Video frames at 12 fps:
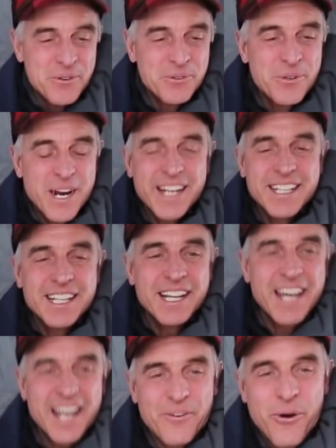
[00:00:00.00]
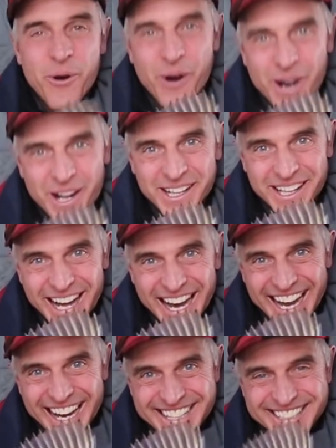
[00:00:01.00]
Red Lake
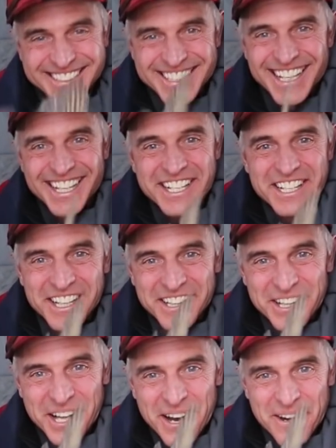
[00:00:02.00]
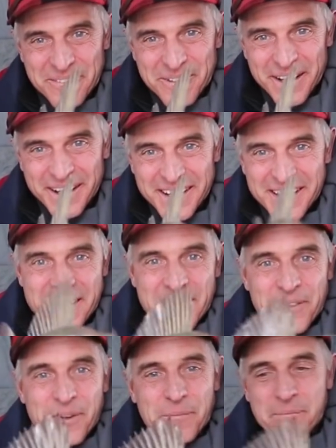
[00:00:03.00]
walleyes love
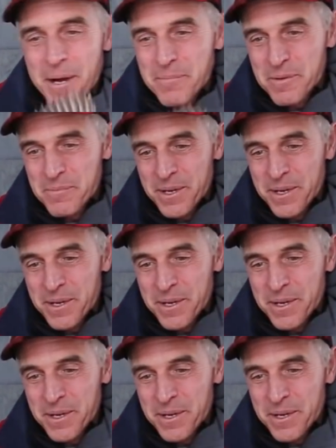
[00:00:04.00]
their puppet